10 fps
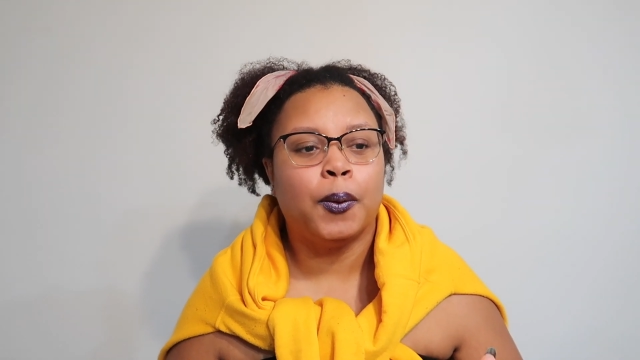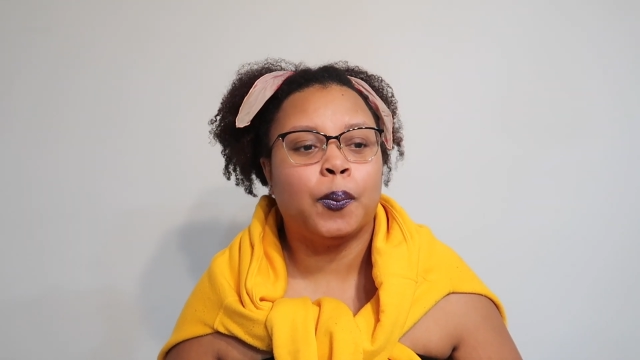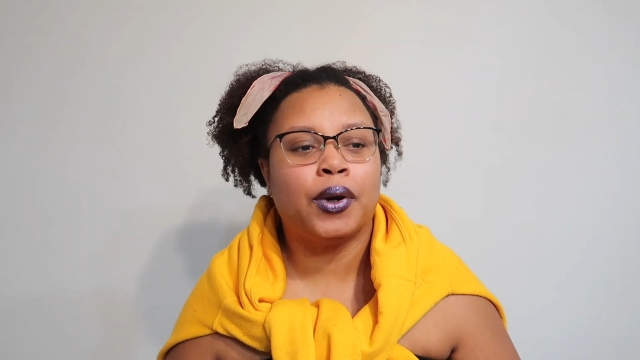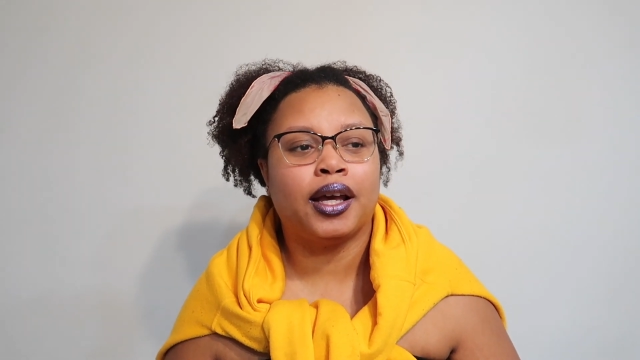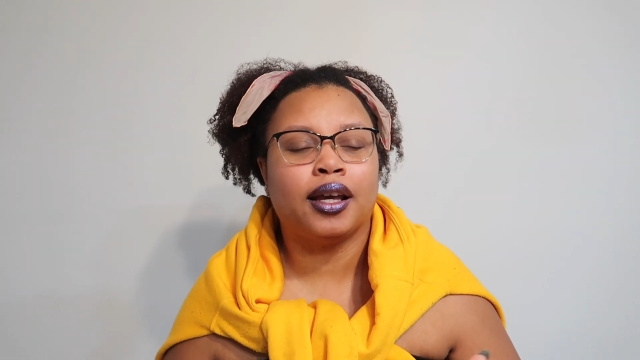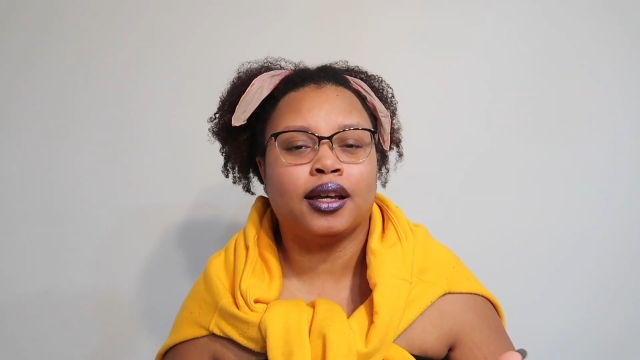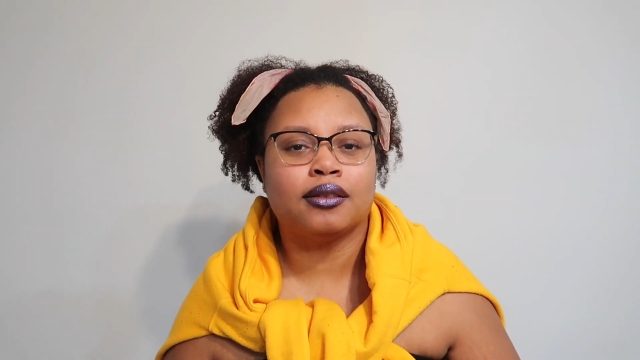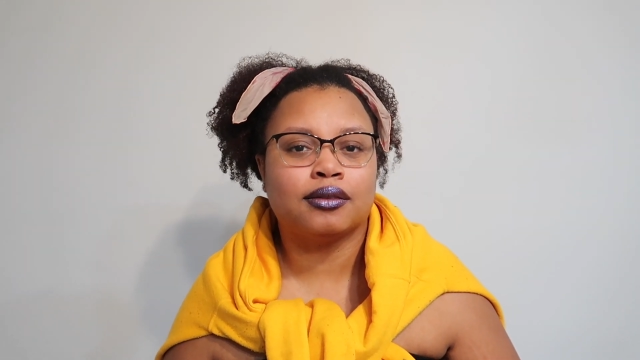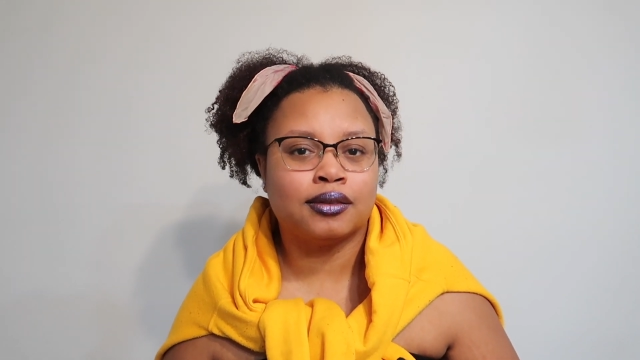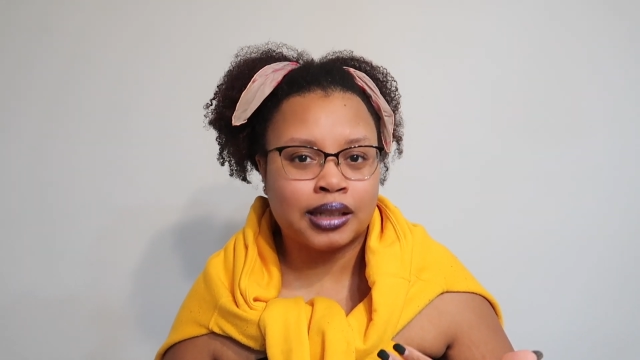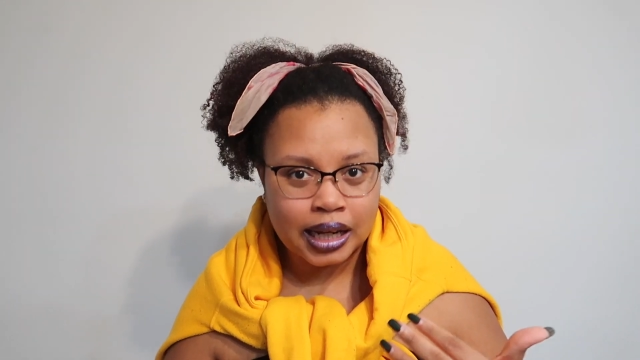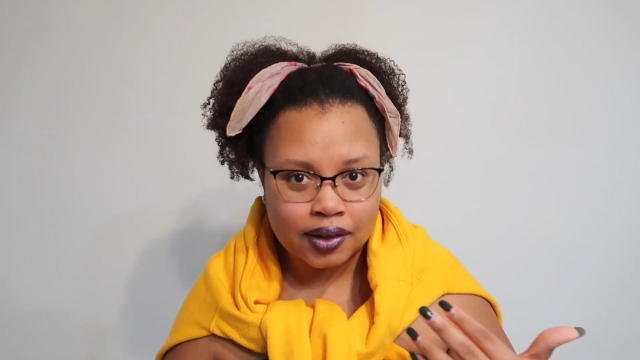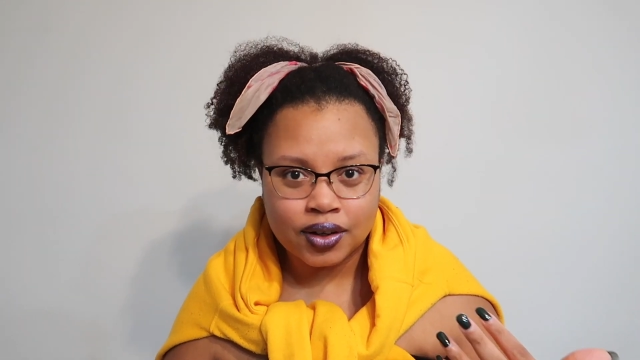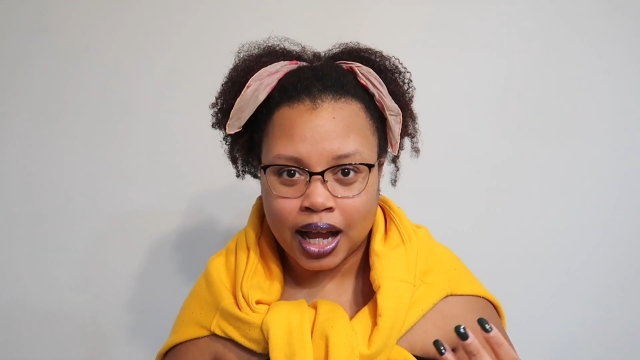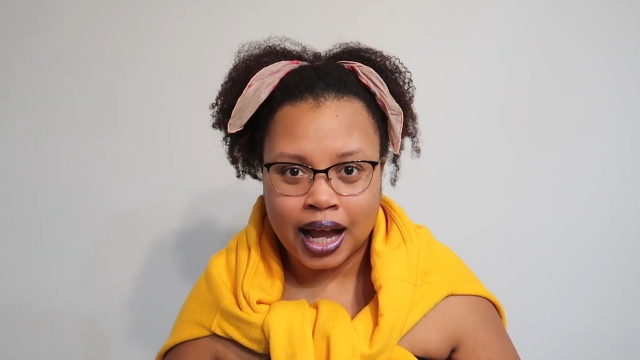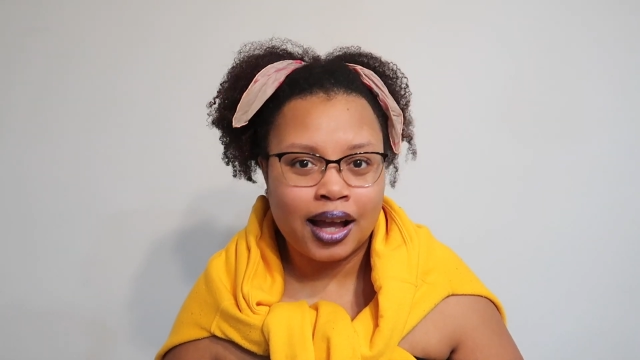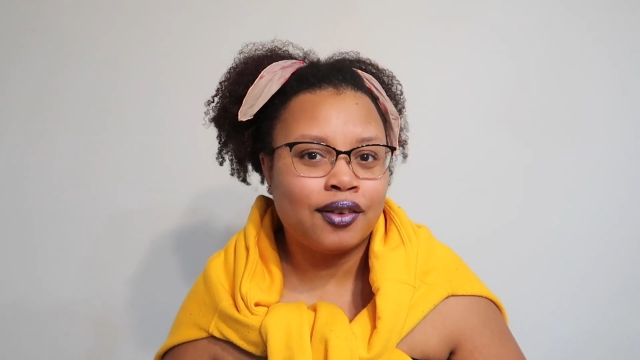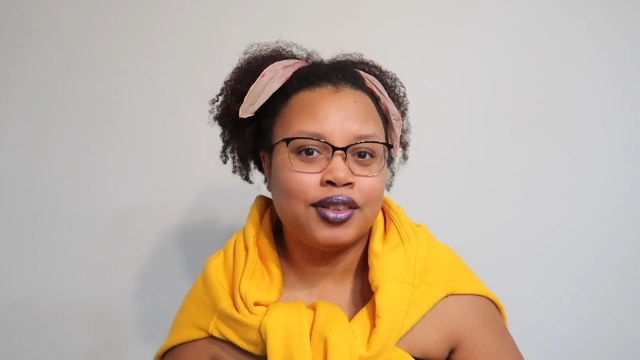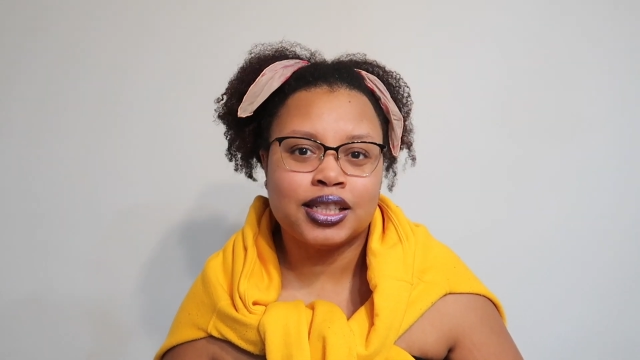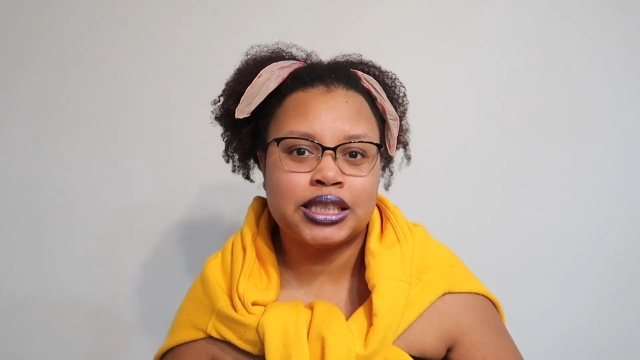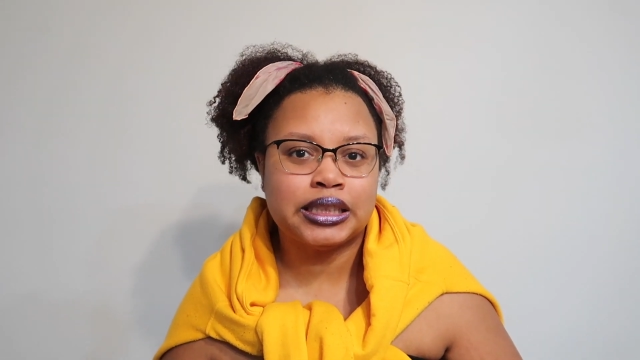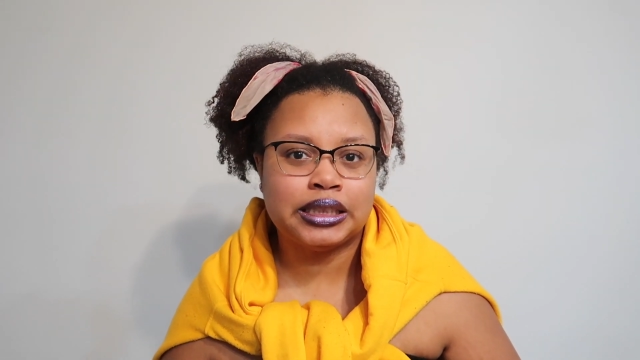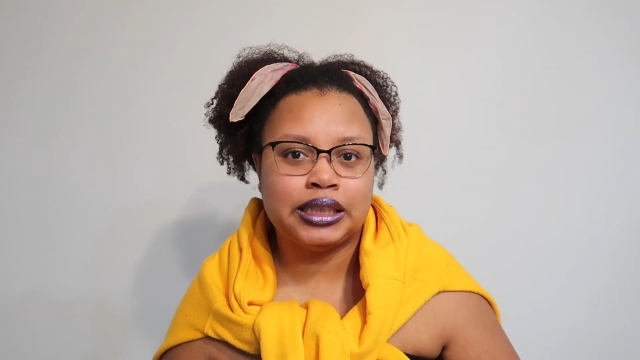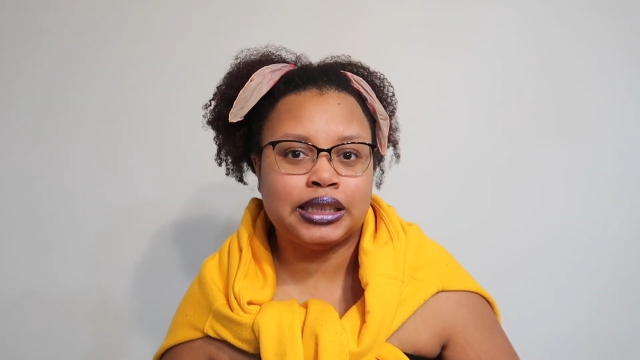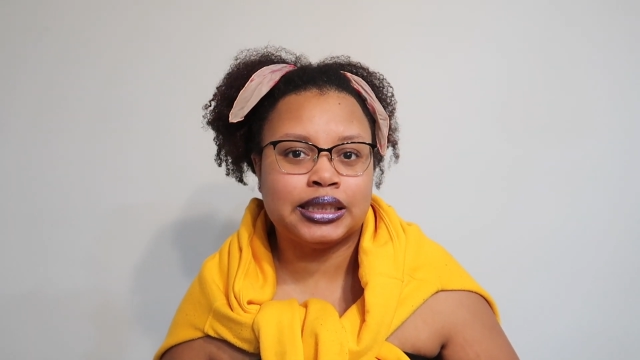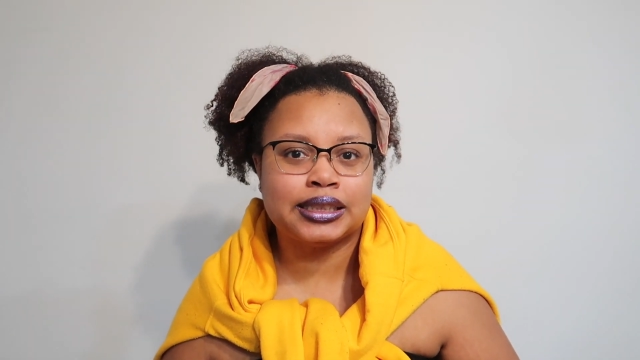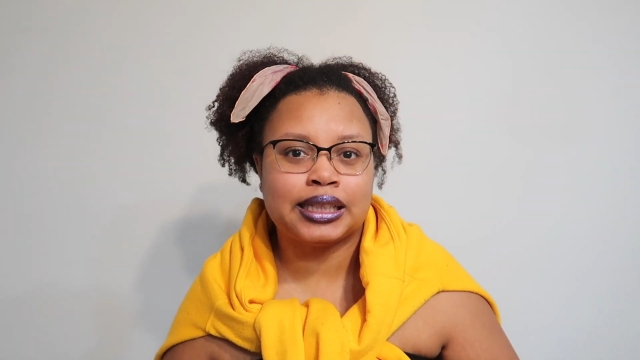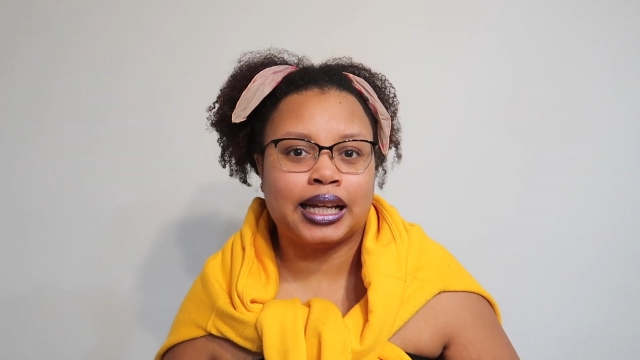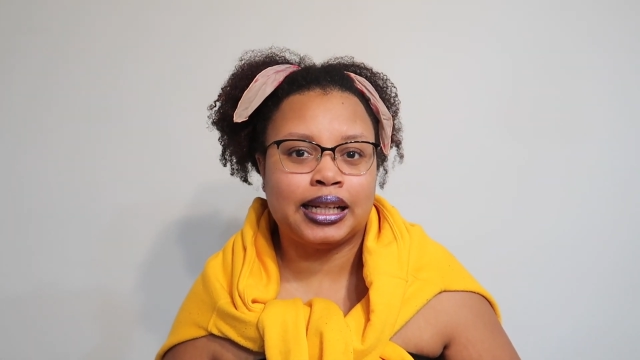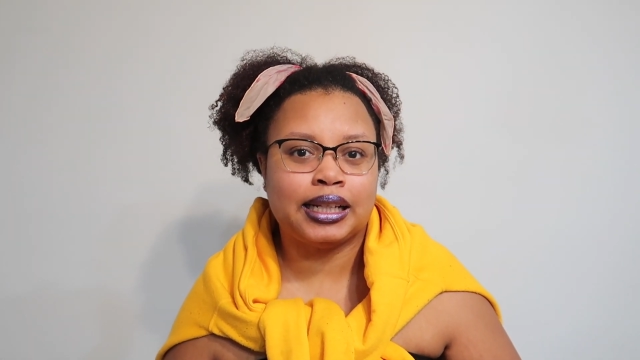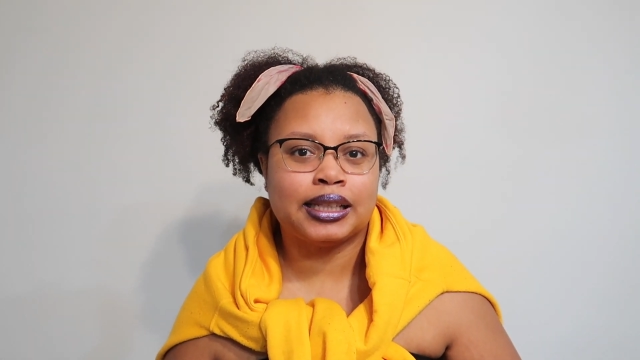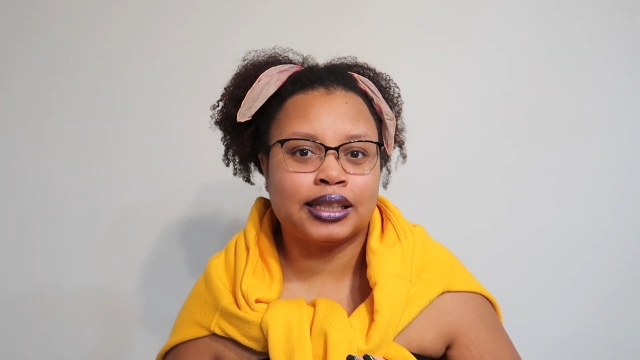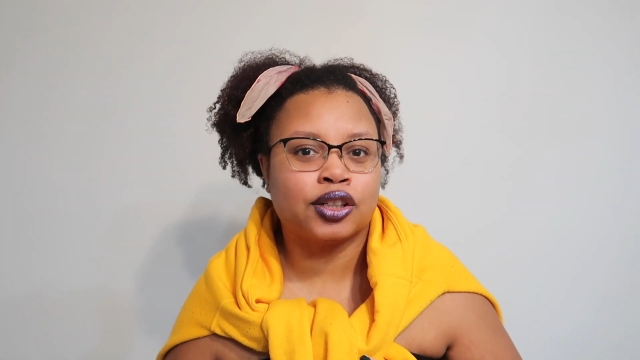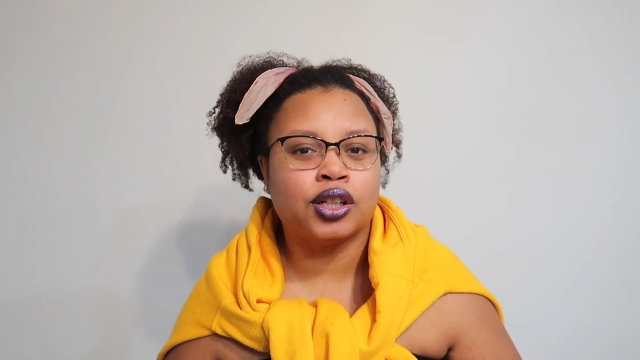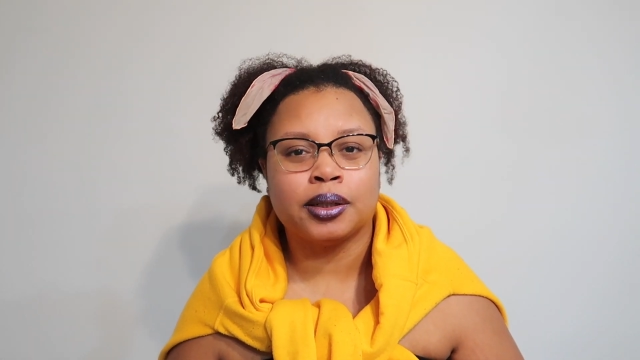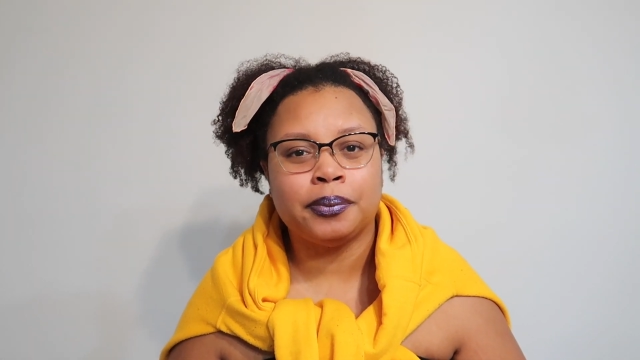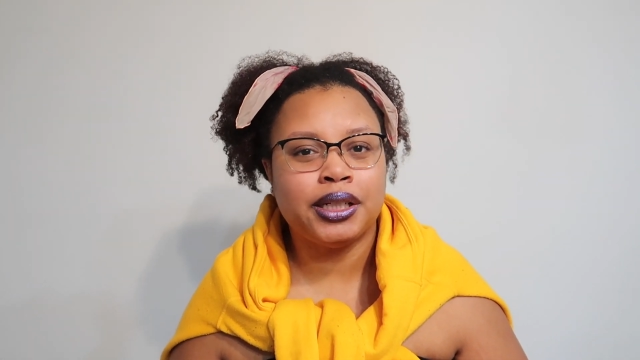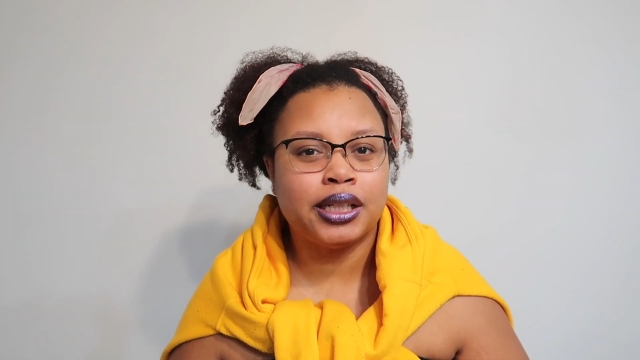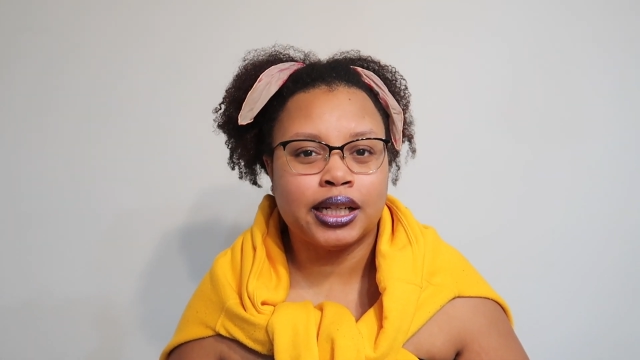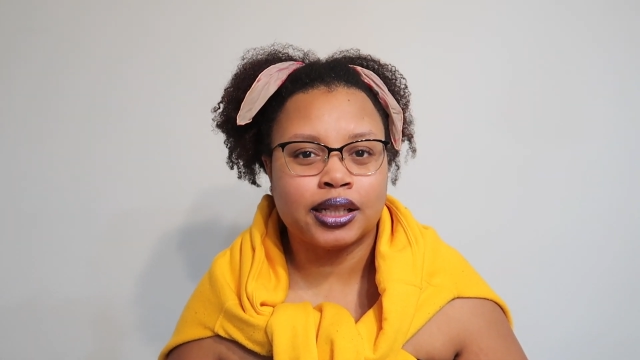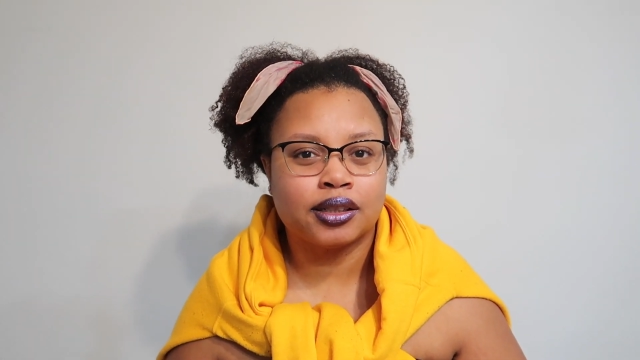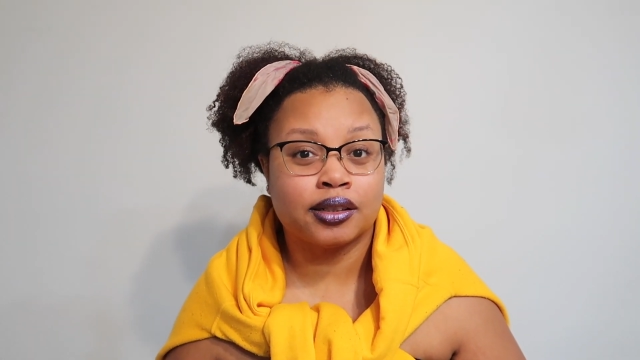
But they've obviously decided they're gonna be together,